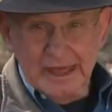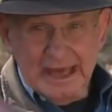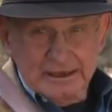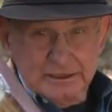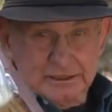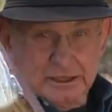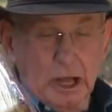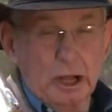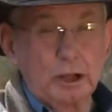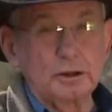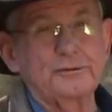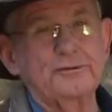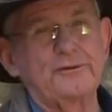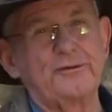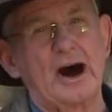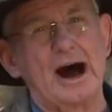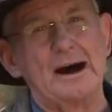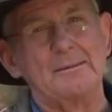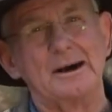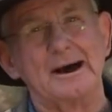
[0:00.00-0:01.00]
that old
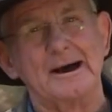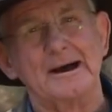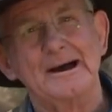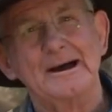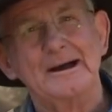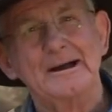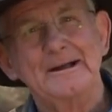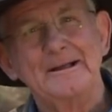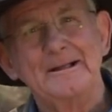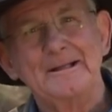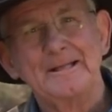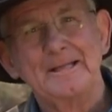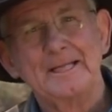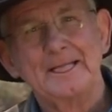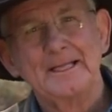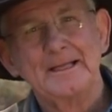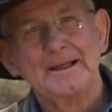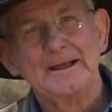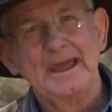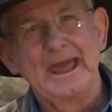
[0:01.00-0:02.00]
farmer,
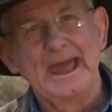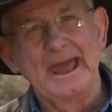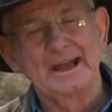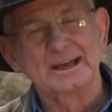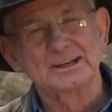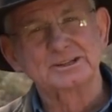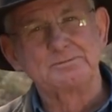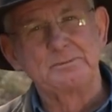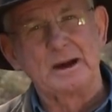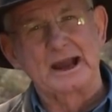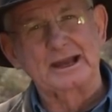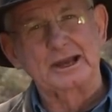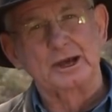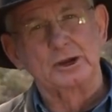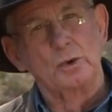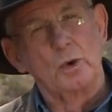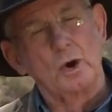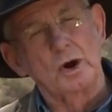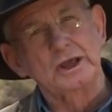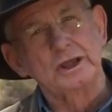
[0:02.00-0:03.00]
Angus
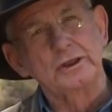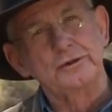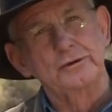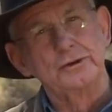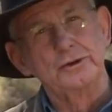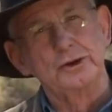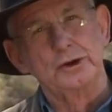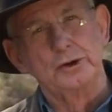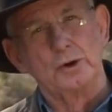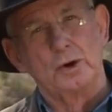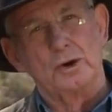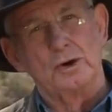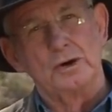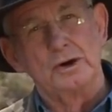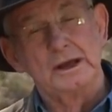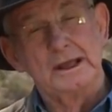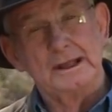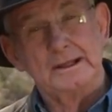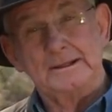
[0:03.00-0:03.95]
Buchan, walking through the door?